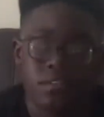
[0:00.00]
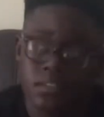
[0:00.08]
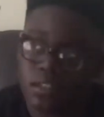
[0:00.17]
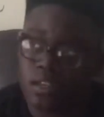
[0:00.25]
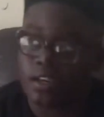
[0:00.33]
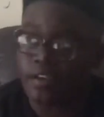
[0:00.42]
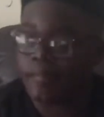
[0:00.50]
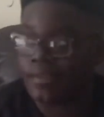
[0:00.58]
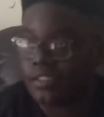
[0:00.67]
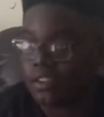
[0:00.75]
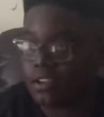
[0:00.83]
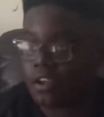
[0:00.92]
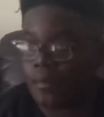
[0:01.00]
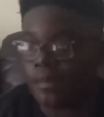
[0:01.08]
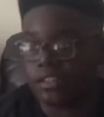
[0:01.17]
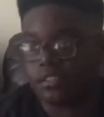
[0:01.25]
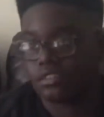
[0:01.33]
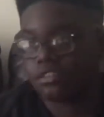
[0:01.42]
in the coming
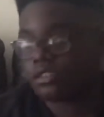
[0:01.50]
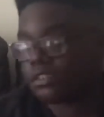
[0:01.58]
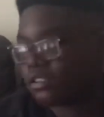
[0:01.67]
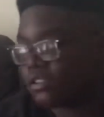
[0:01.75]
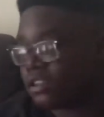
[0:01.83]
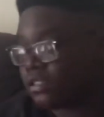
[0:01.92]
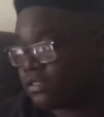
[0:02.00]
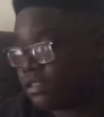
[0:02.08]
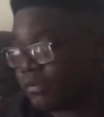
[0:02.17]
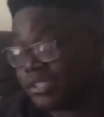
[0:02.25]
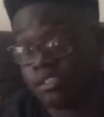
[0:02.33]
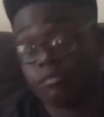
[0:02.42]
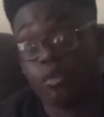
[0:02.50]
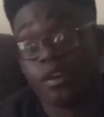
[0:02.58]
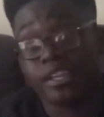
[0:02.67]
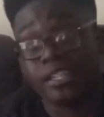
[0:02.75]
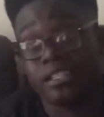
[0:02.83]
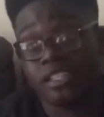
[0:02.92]

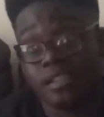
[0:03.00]
in the near